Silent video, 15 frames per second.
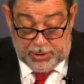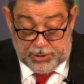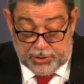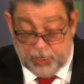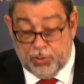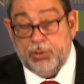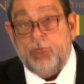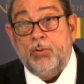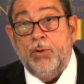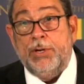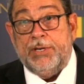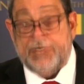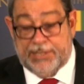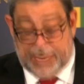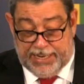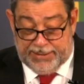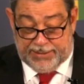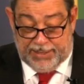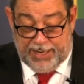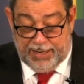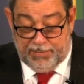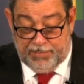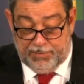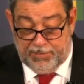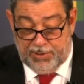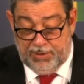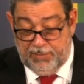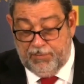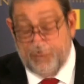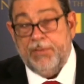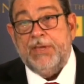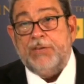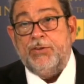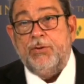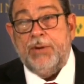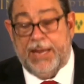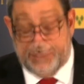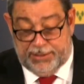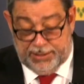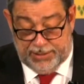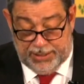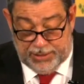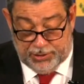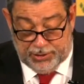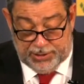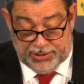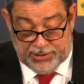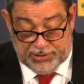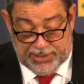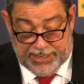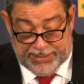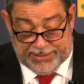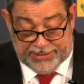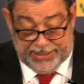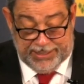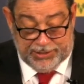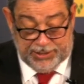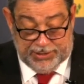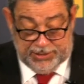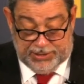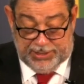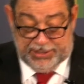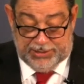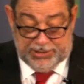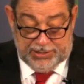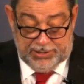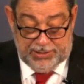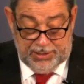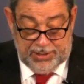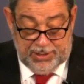So too, it is high time for this United Nations and its agencies